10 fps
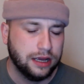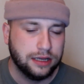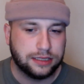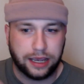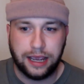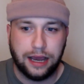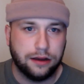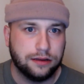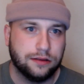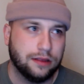say
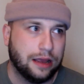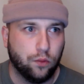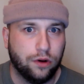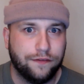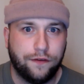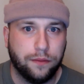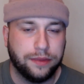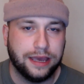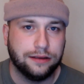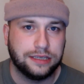how like what form
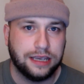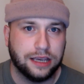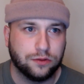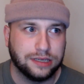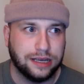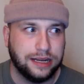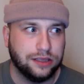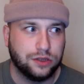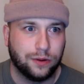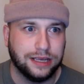the LCS was in in
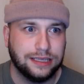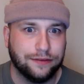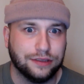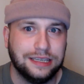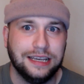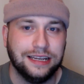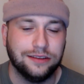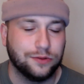2017,